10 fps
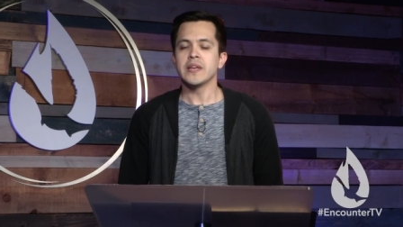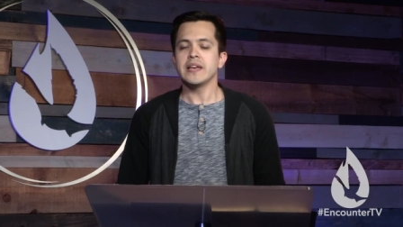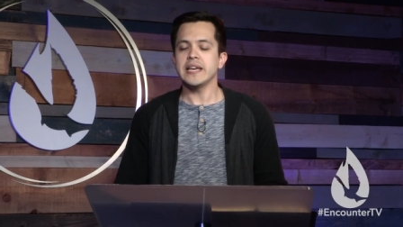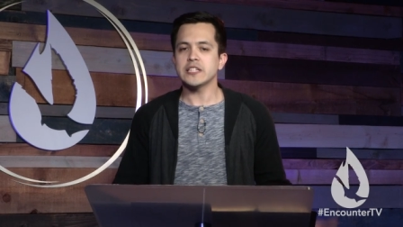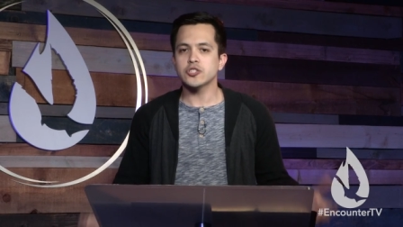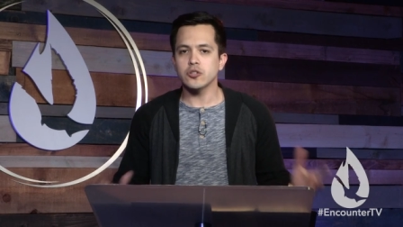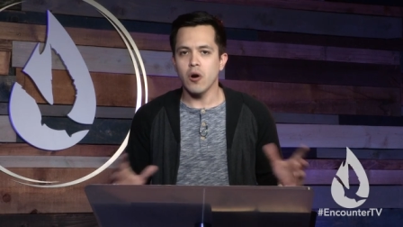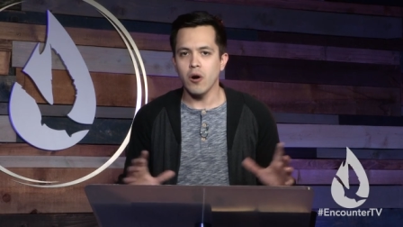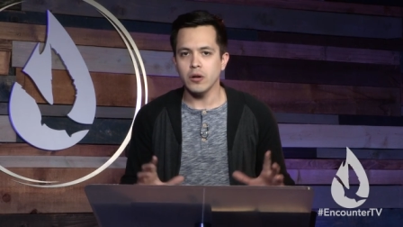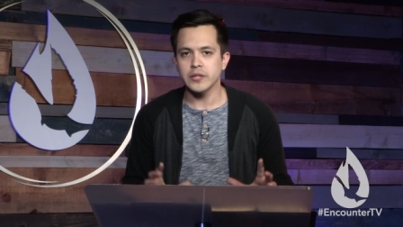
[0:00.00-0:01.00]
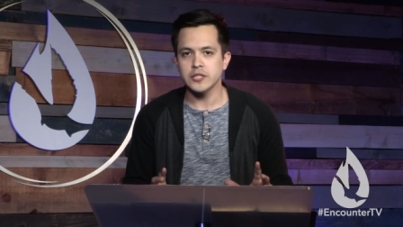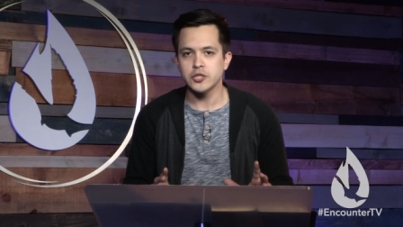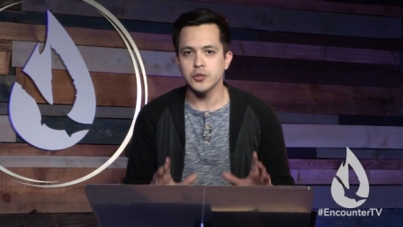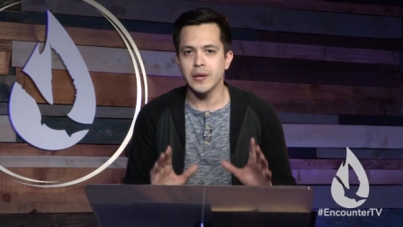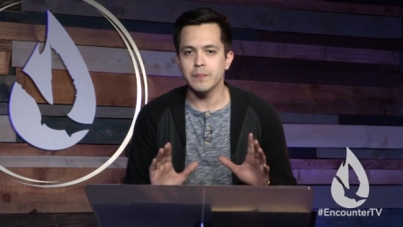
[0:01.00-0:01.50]
He has called us
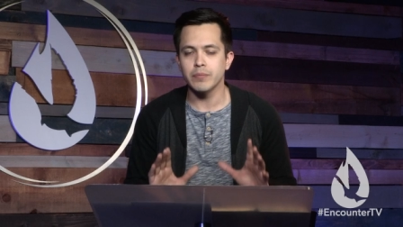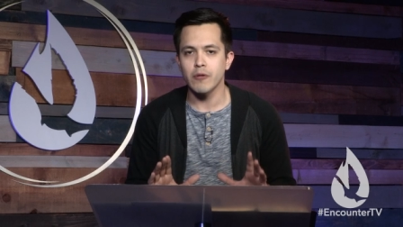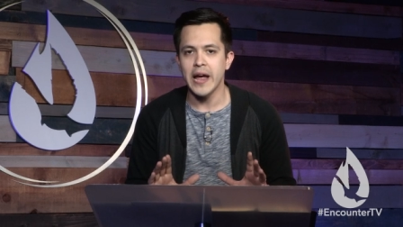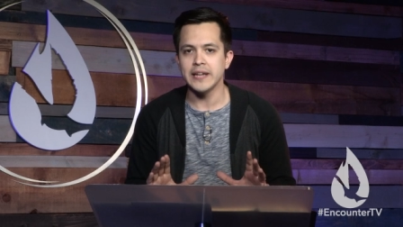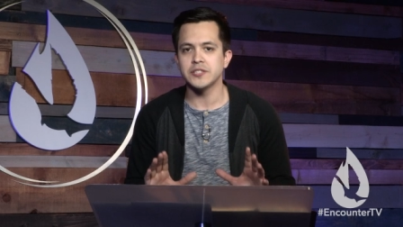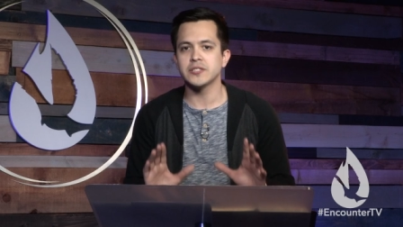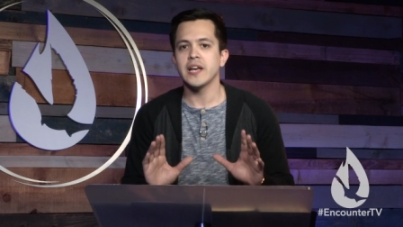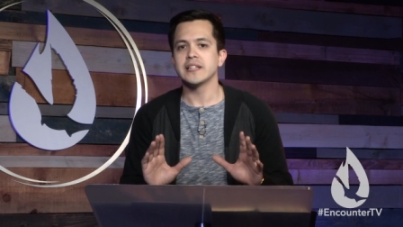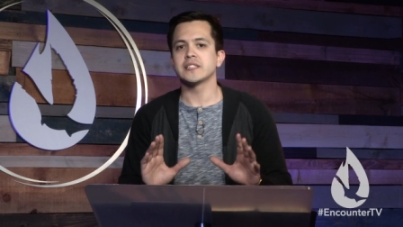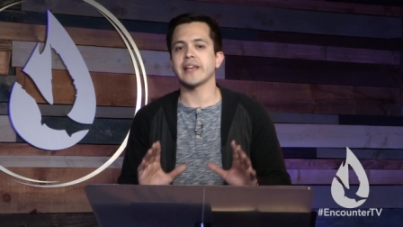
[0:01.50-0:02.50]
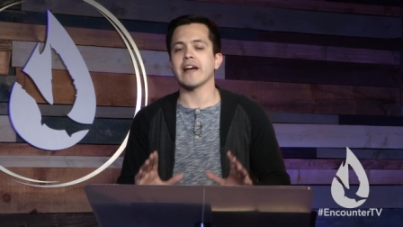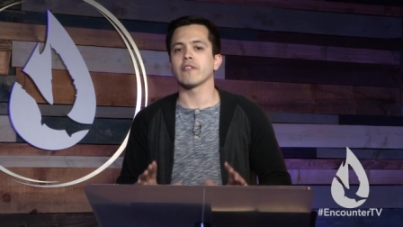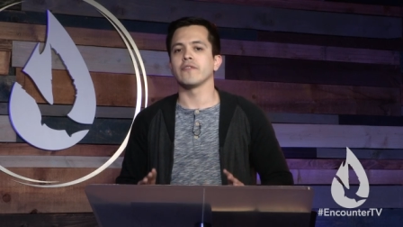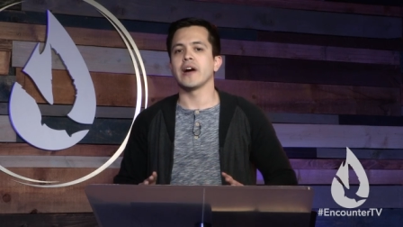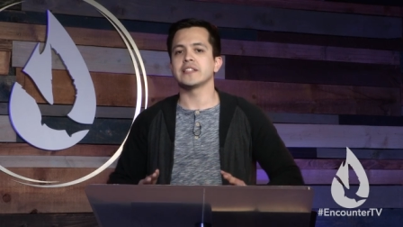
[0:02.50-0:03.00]
to embrace
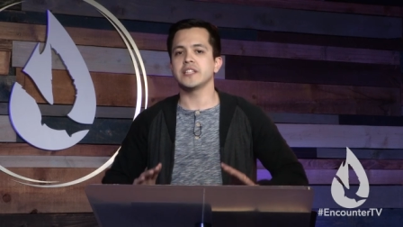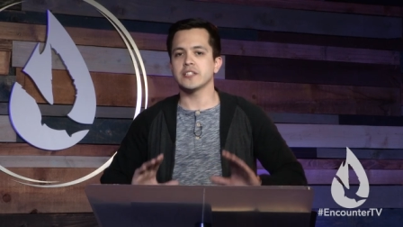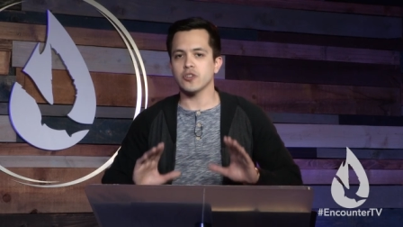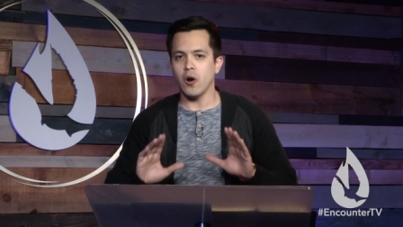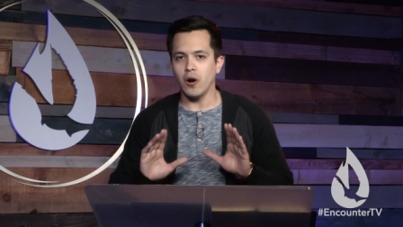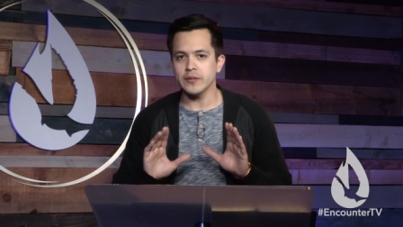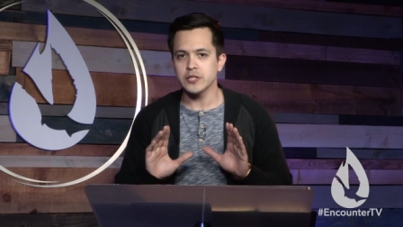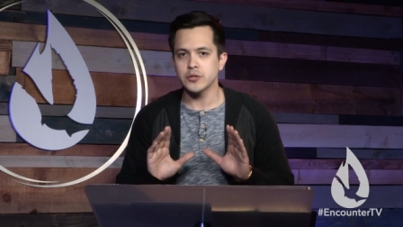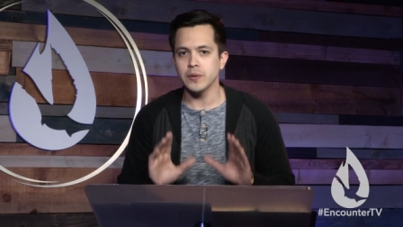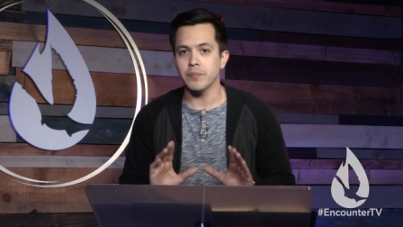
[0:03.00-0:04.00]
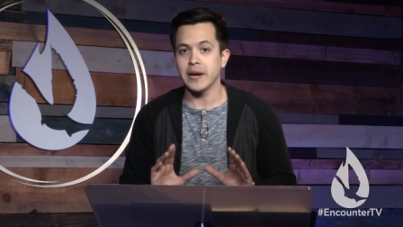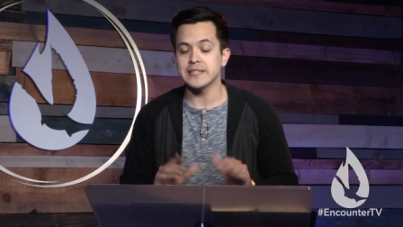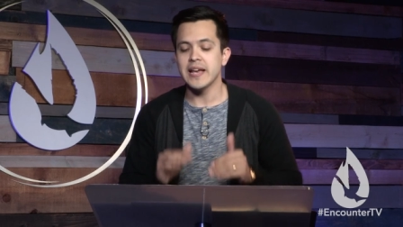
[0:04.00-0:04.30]
sacrifice. He has called us to embrace,